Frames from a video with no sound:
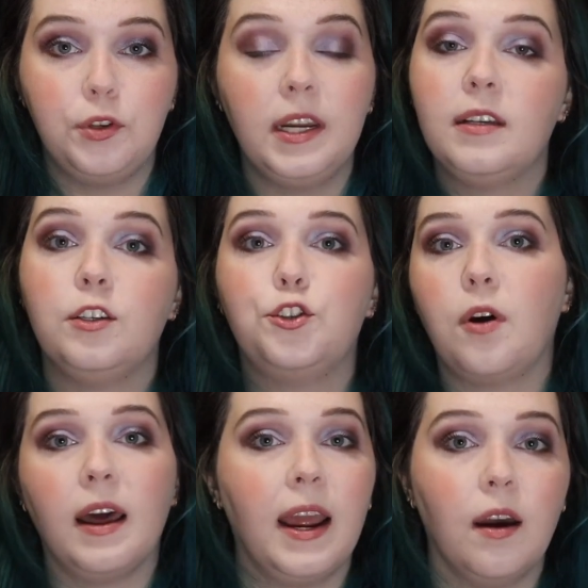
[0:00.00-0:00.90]
doesn't
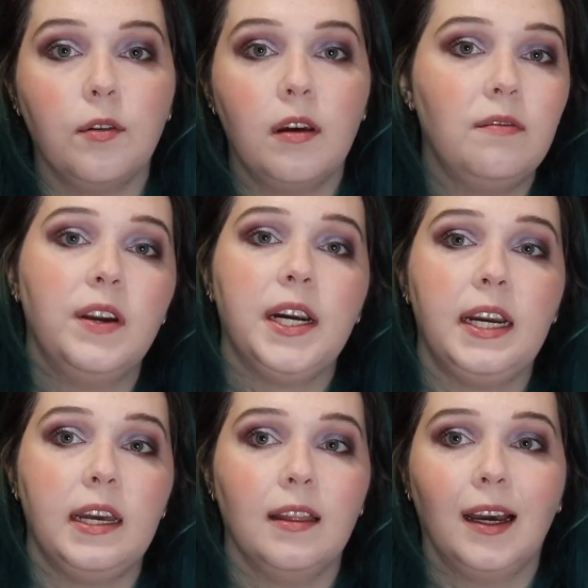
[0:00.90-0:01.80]
dry down
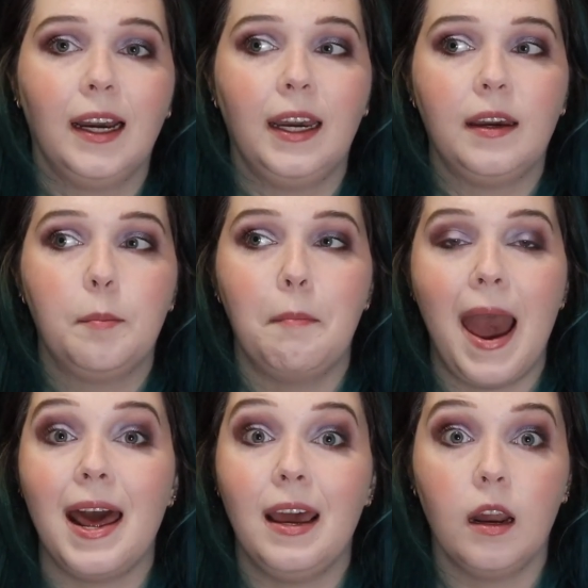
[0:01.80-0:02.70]
very like
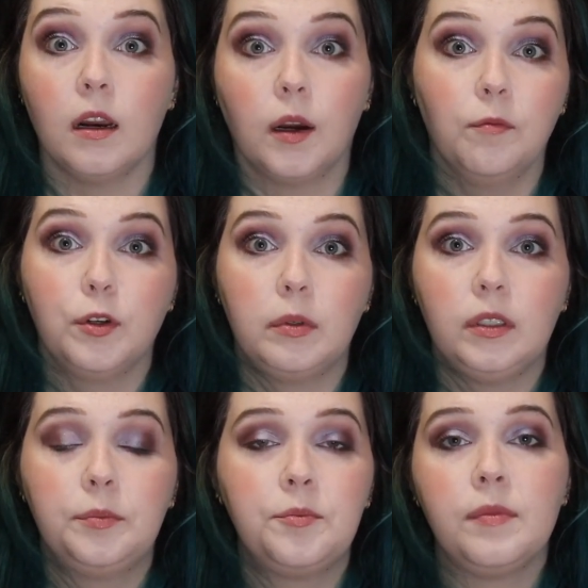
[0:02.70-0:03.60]
matte and
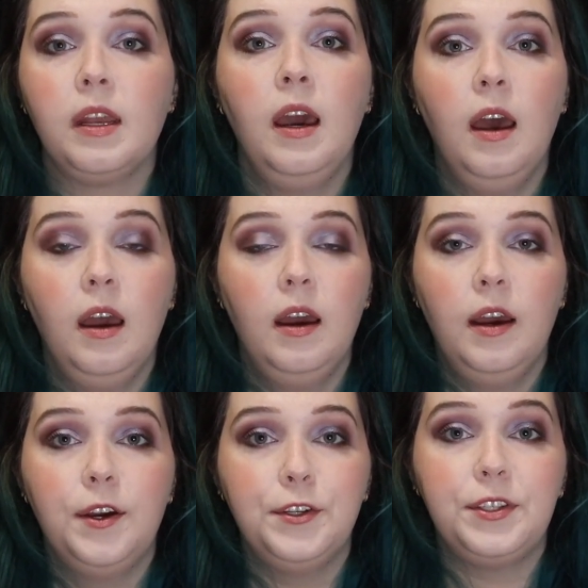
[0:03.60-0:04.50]
uncomfortable.
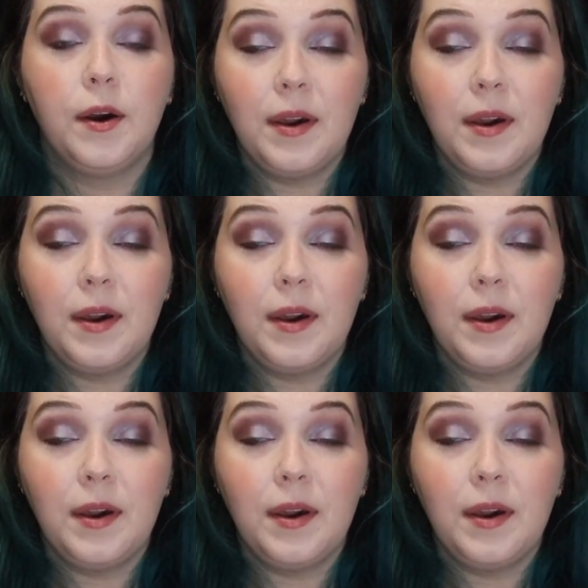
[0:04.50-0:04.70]
So